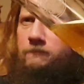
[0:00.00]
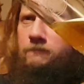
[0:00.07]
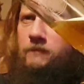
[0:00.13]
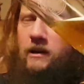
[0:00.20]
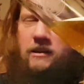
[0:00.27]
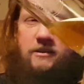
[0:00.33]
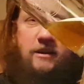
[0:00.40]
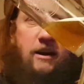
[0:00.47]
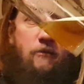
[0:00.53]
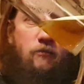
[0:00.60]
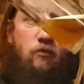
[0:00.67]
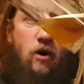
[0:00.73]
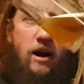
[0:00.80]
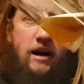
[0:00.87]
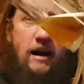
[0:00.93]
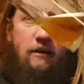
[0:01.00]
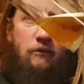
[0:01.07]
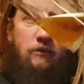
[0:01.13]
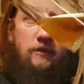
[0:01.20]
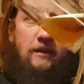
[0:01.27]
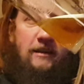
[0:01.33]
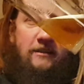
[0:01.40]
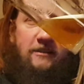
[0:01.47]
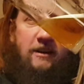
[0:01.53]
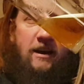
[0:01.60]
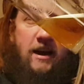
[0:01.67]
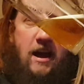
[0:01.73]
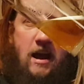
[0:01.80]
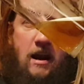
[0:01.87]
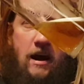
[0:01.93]
it said red, I was
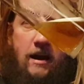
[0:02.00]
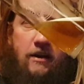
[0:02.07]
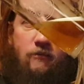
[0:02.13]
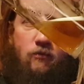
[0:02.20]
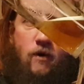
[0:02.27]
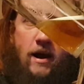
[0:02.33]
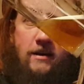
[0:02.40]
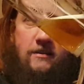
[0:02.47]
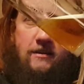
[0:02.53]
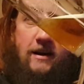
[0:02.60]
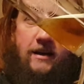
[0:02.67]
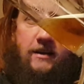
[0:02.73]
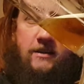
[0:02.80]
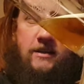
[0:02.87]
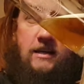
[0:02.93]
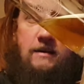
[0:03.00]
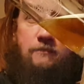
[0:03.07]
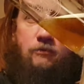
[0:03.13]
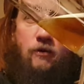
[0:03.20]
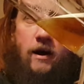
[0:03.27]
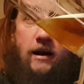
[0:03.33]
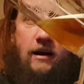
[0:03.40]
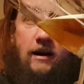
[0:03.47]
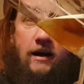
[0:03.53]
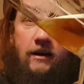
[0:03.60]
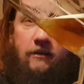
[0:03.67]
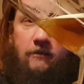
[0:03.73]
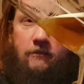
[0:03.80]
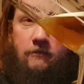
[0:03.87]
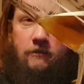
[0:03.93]
thinking like red, like deep red,
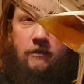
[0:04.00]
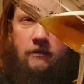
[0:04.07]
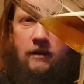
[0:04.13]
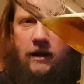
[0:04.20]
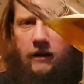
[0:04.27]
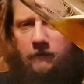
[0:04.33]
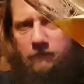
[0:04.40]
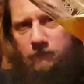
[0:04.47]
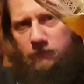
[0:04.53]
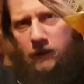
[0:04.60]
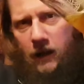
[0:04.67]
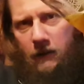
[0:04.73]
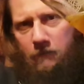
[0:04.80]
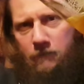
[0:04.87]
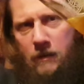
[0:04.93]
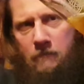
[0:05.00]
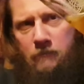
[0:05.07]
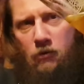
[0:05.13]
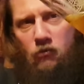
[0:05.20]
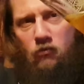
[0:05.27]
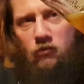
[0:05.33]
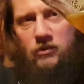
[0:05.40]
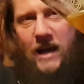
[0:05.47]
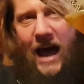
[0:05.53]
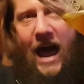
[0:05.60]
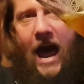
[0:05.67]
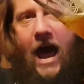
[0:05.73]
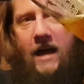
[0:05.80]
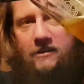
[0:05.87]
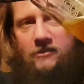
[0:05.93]
like a baboon's
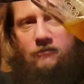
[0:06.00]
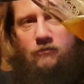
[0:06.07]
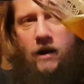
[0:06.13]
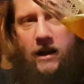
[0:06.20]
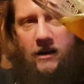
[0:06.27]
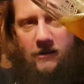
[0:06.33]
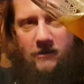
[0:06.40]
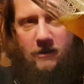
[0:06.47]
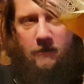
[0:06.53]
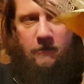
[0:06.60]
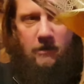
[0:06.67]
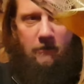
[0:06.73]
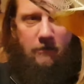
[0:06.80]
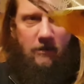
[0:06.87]
ass red or something.